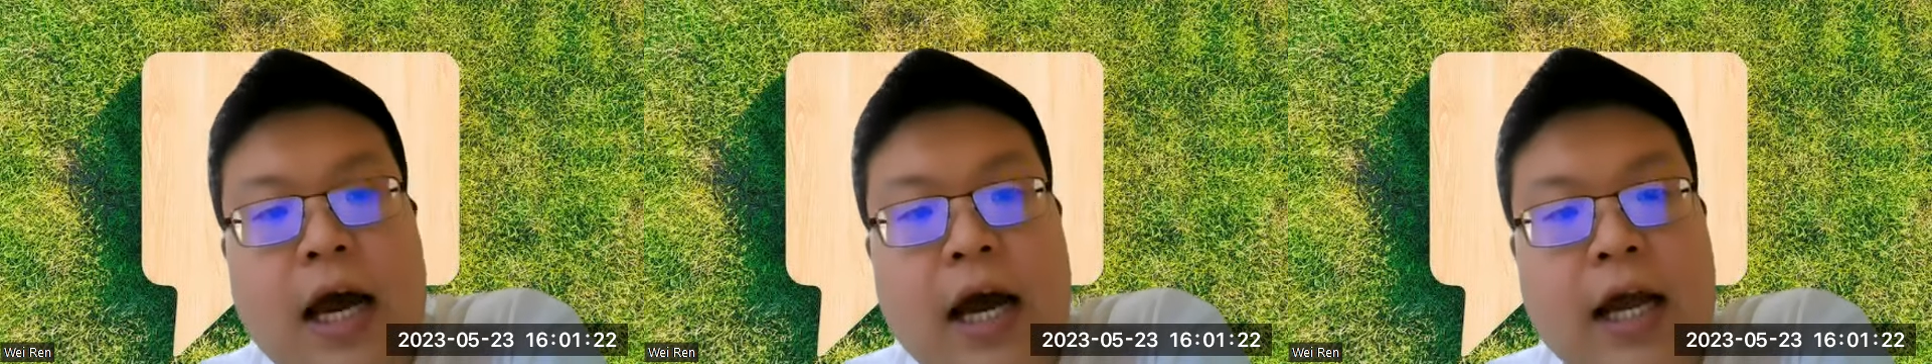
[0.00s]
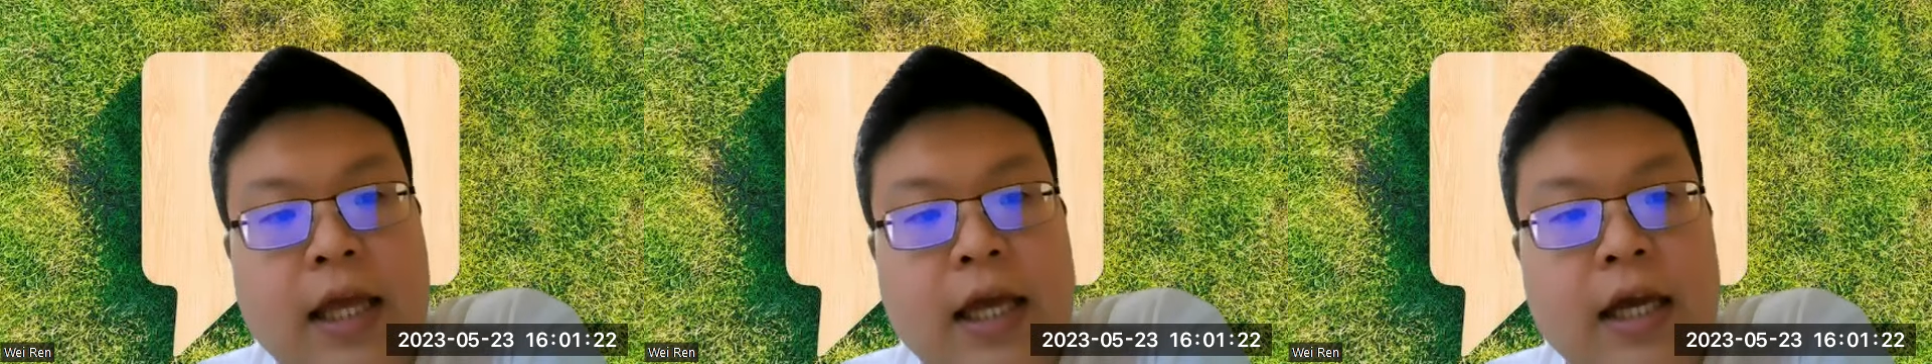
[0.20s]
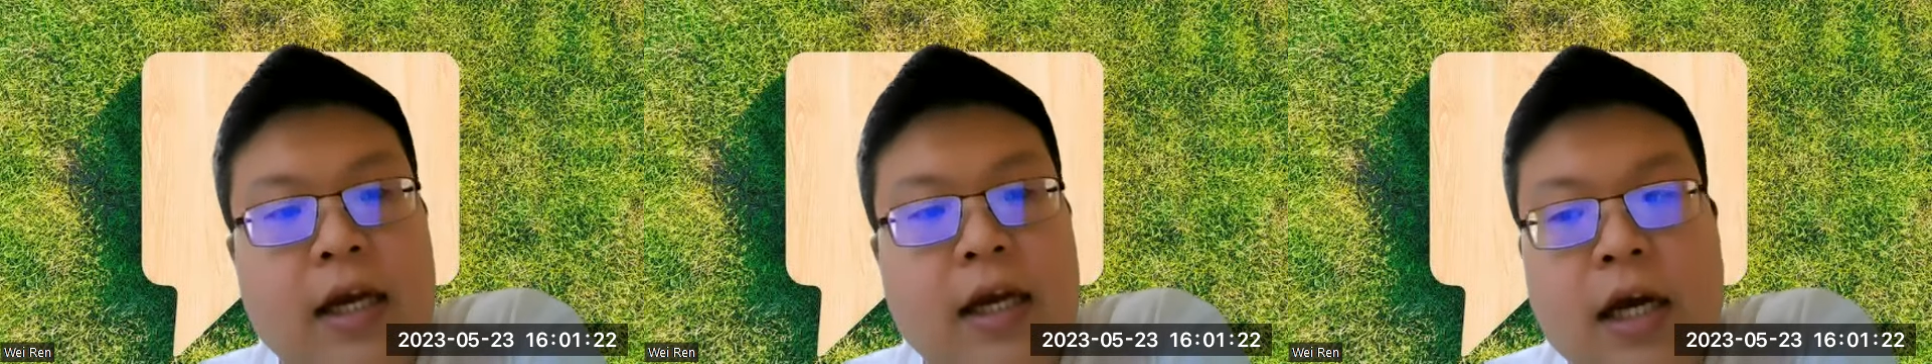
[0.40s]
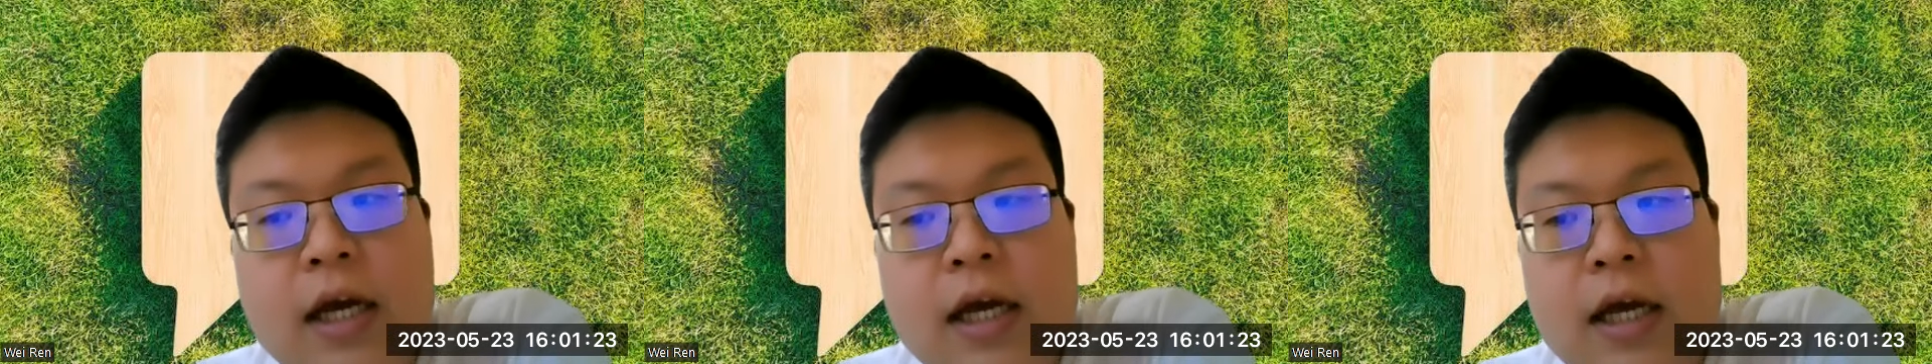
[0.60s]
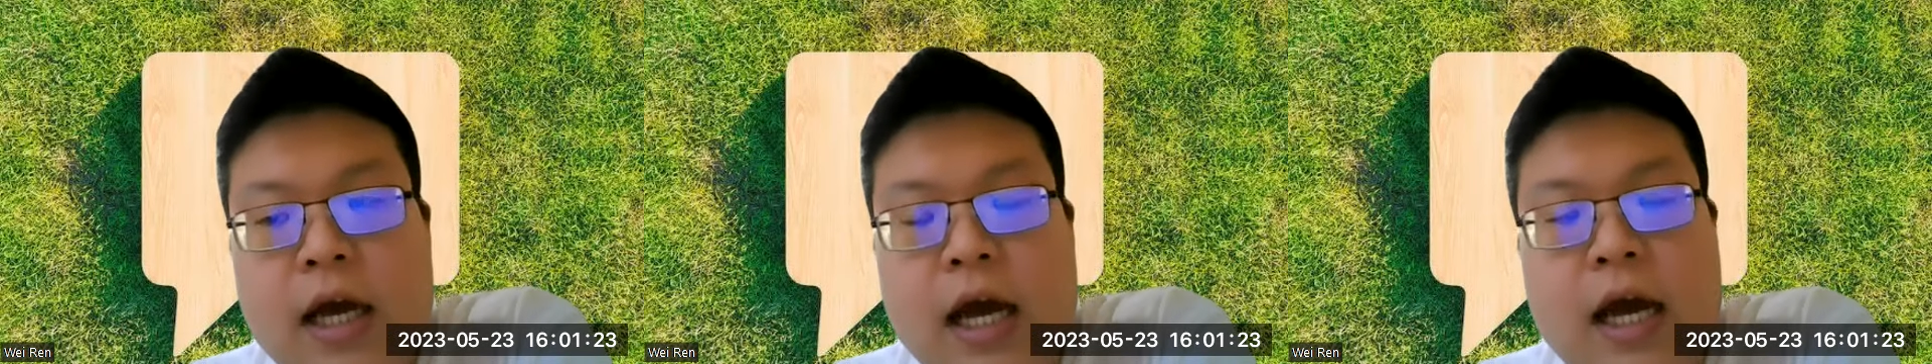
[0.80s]
I think
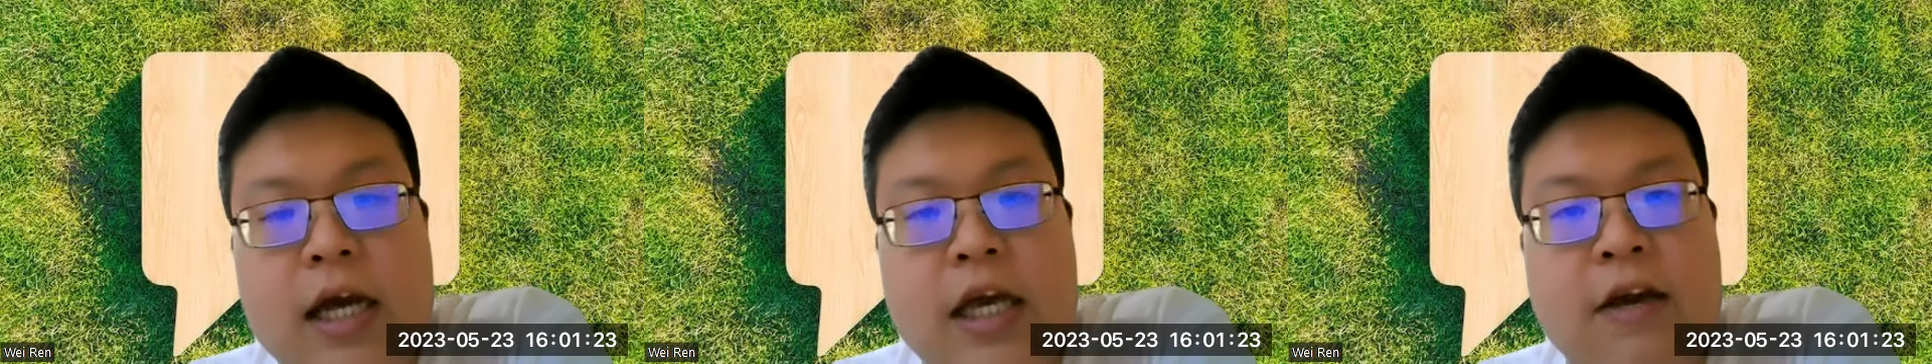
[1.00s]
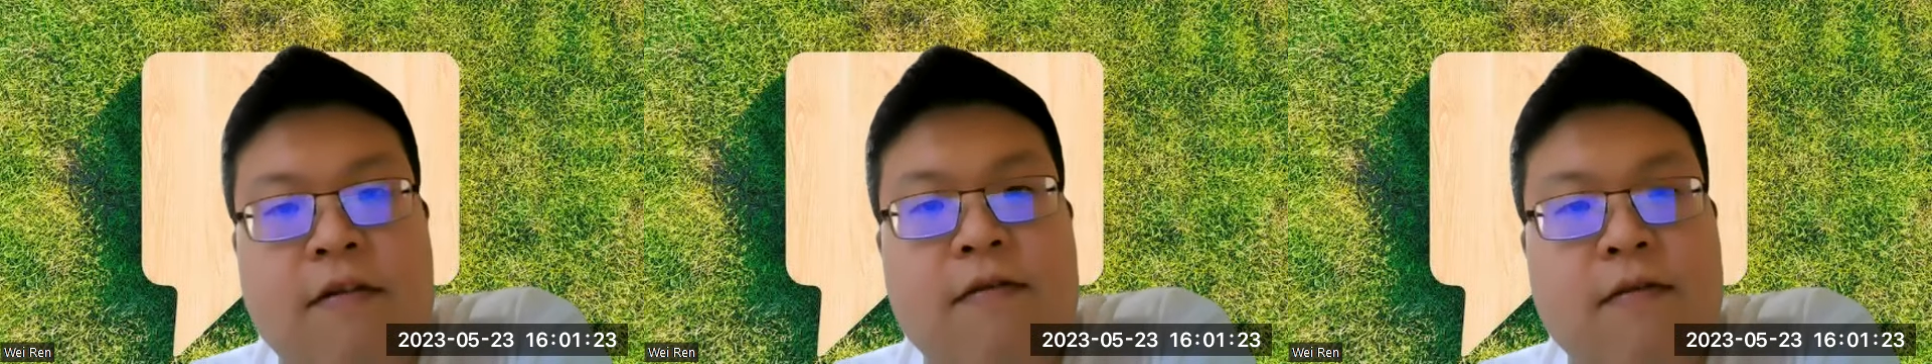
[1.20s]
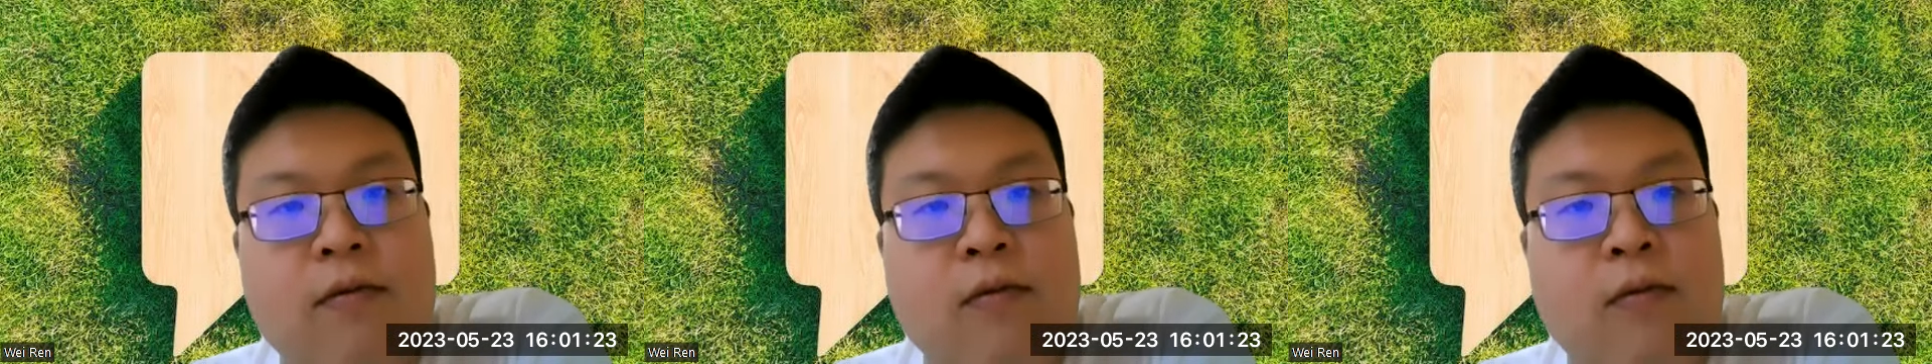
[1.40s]
if